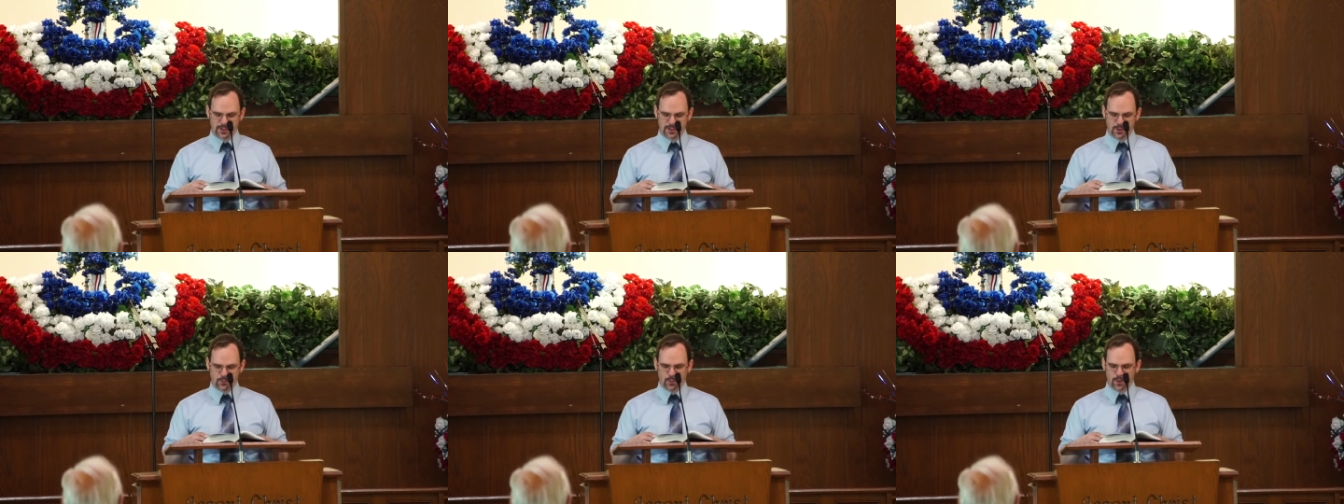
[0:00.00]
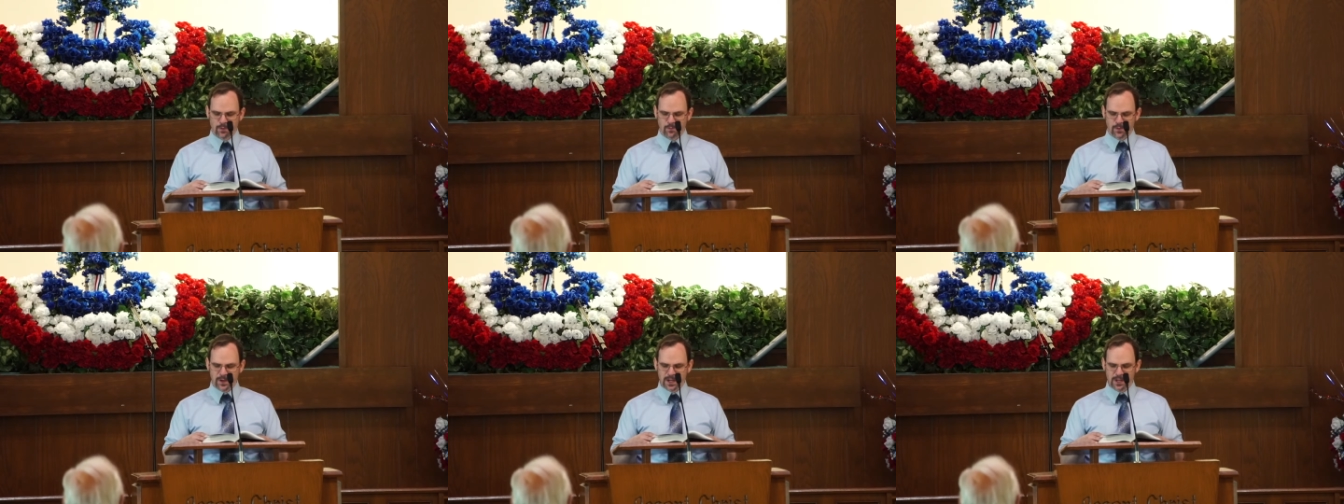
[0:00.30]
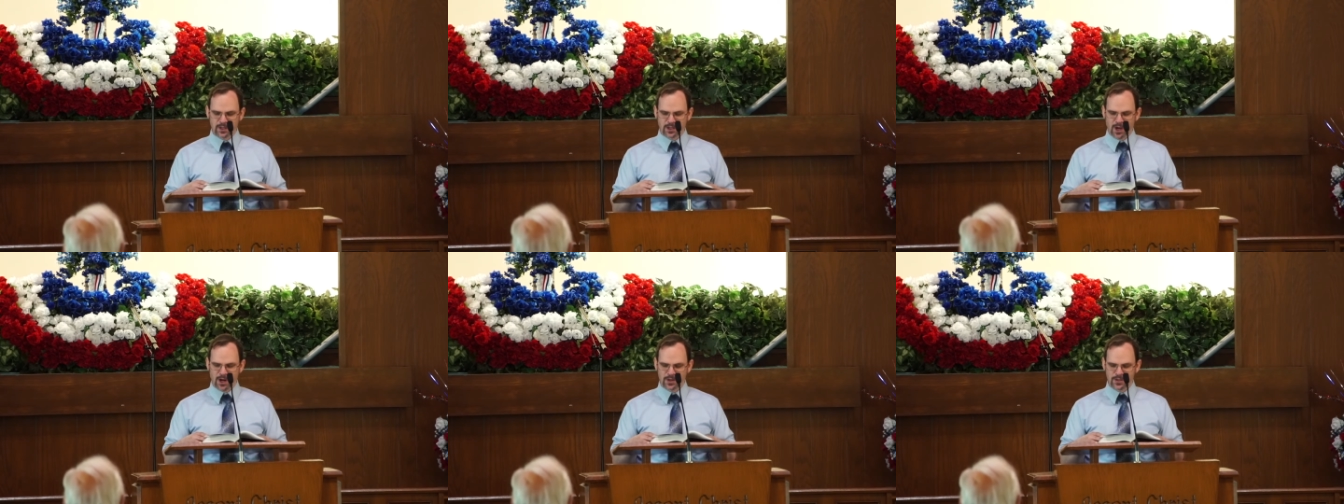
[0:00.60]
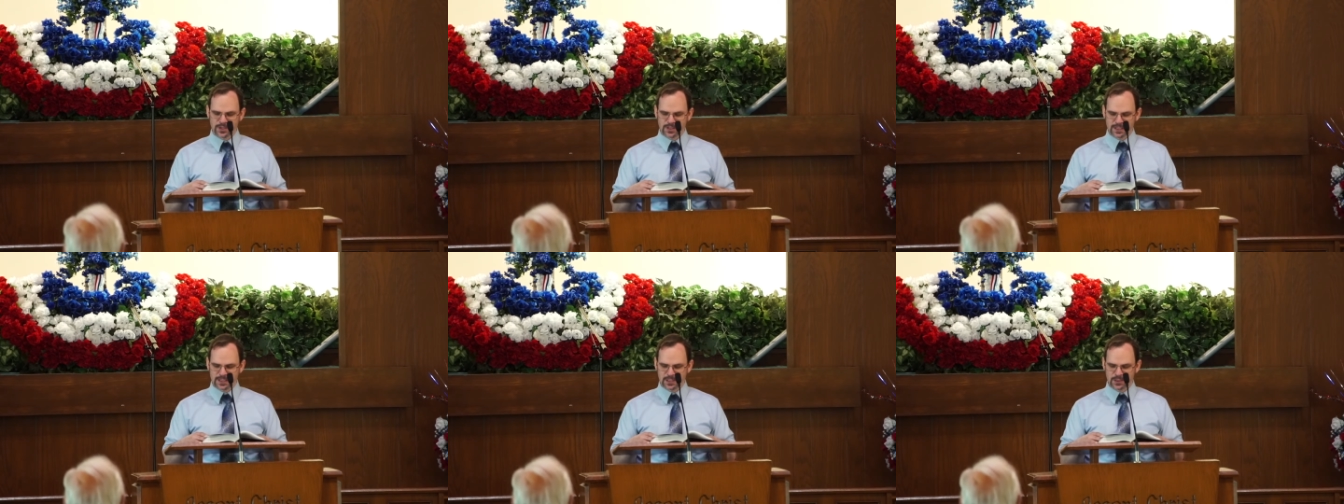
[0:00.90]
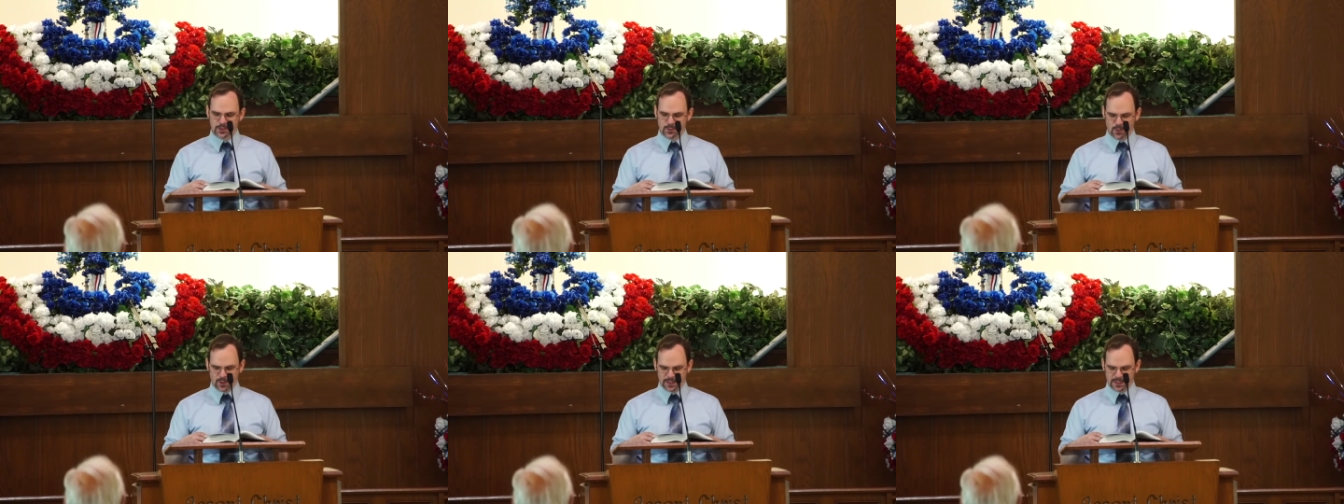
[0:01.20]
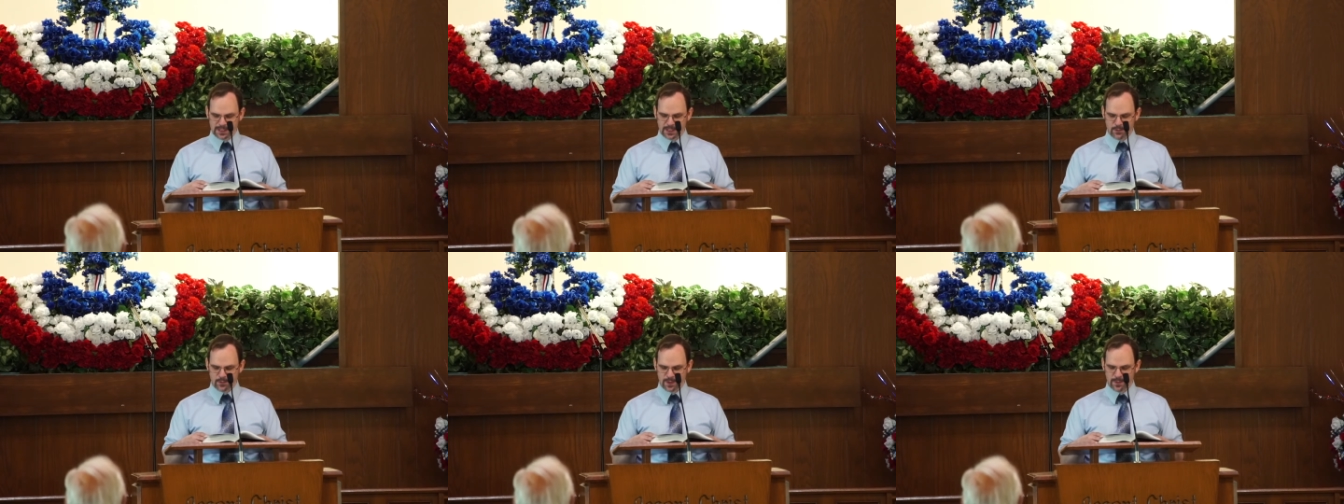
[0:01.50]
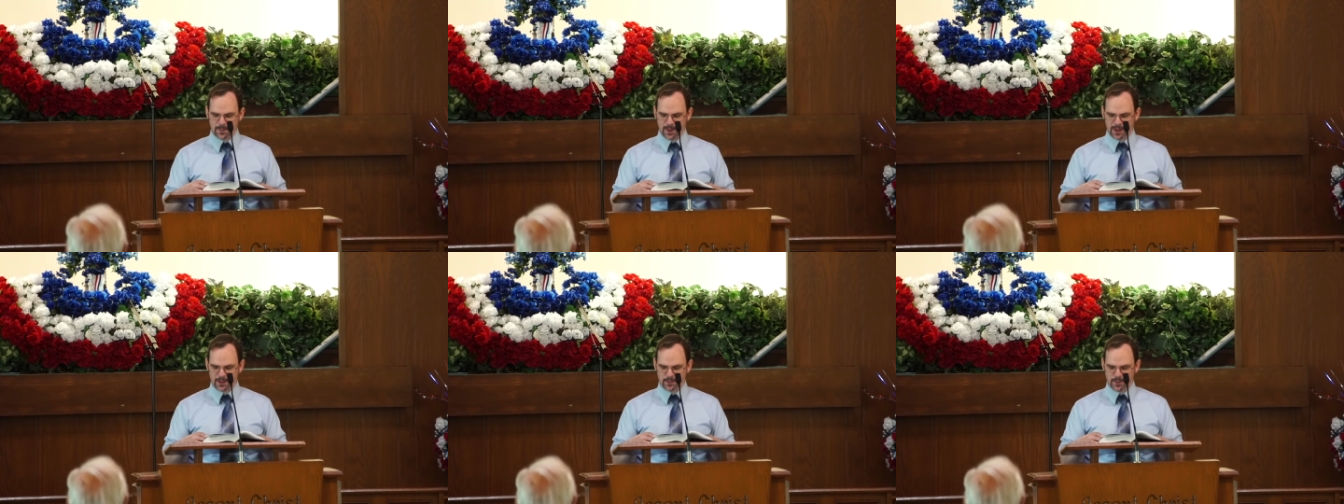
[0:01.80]
reveal our sin to us that we
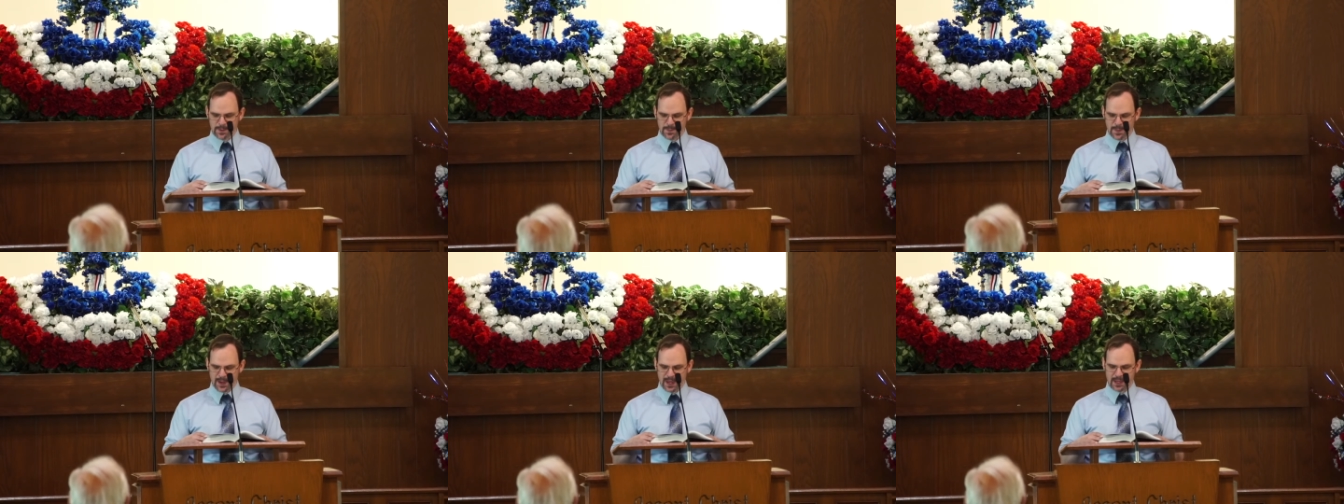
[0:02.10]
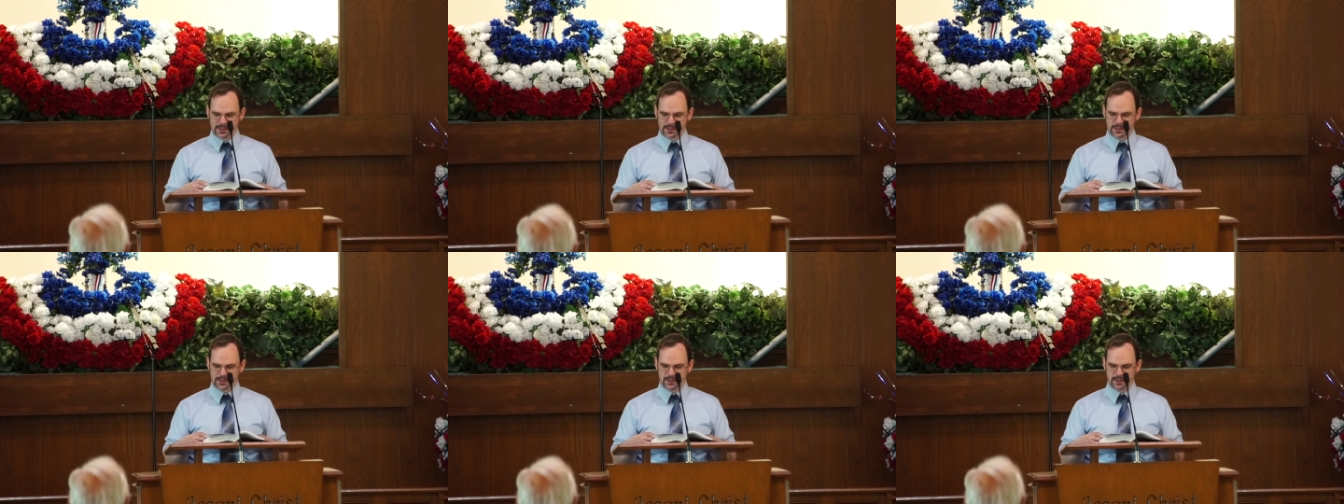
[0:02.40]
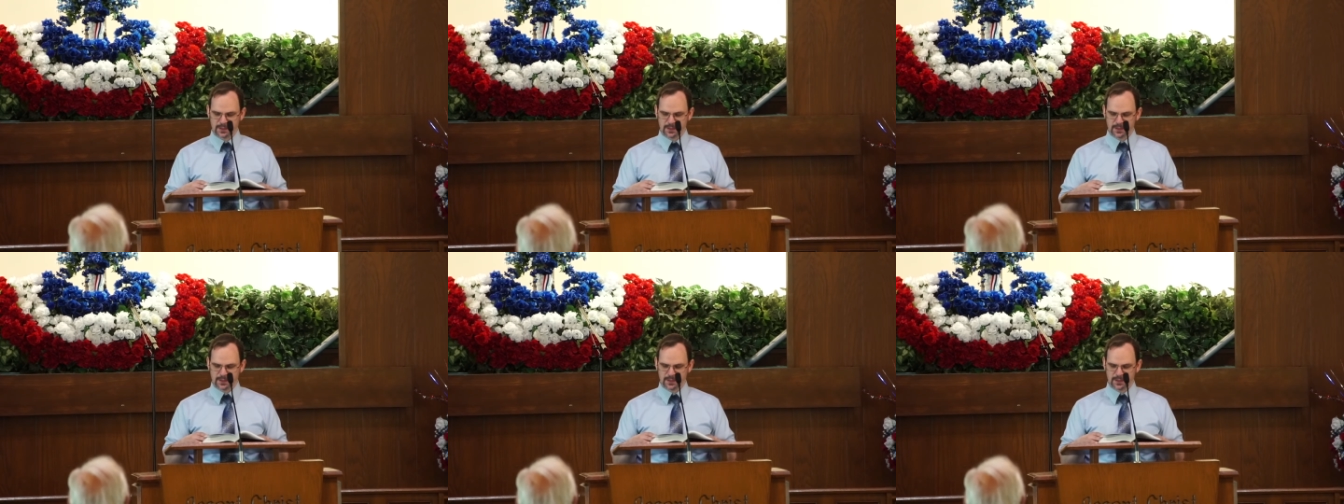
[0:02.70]
might repent.